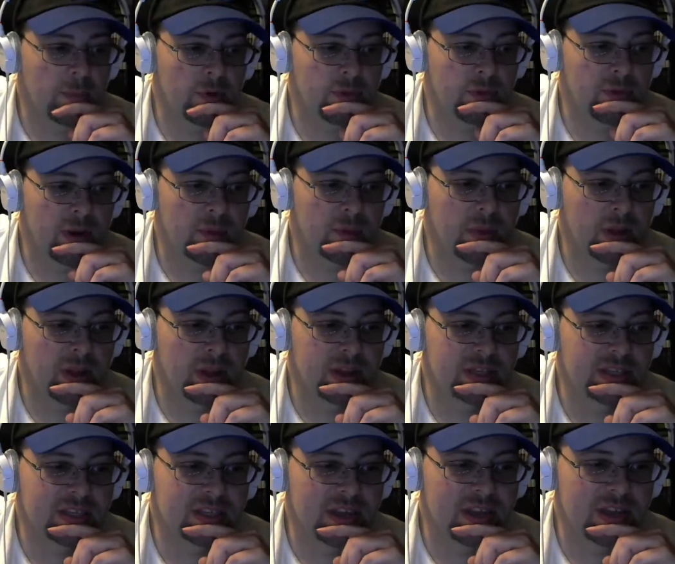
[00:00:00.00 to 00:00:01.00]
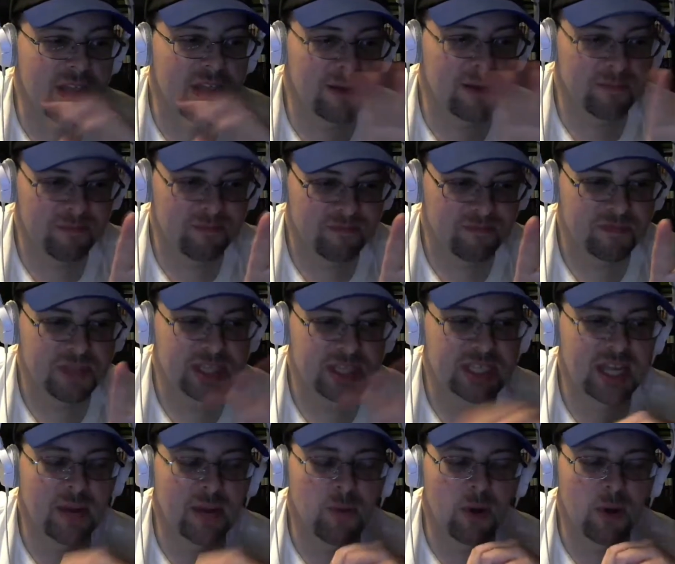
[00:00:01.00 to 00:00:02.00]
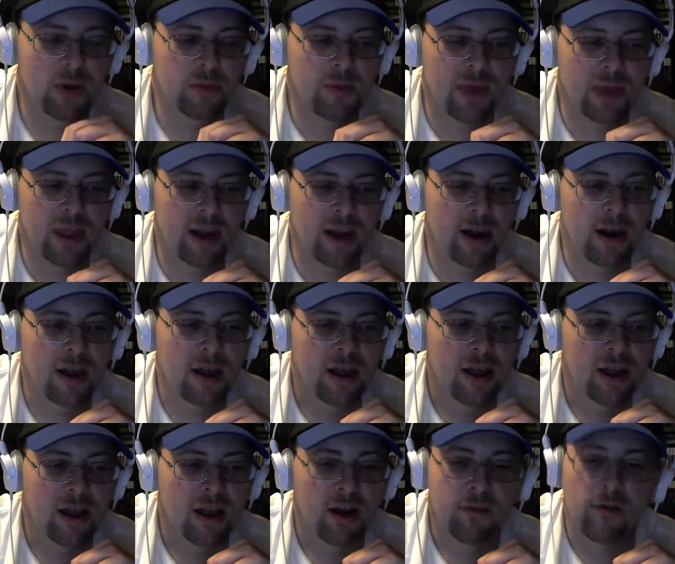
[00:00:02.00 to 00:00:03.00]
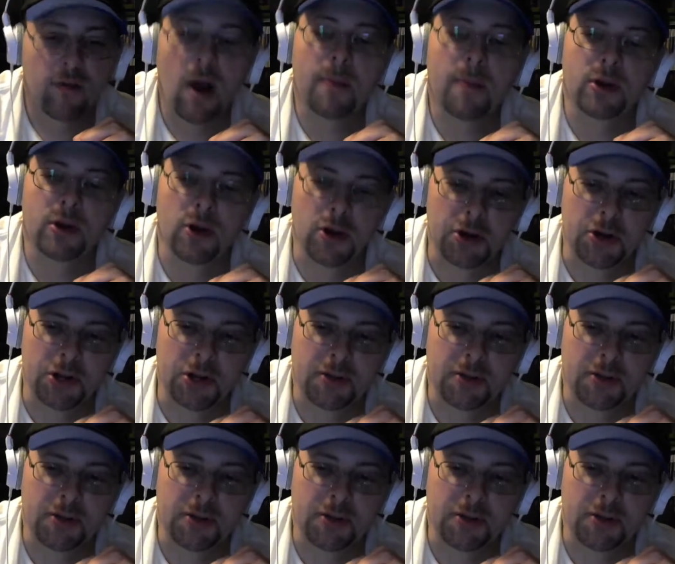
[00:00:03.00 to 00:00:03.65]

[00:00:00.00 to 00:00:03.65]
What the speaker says: 3 on my list. Stay with me here. Robin Hood.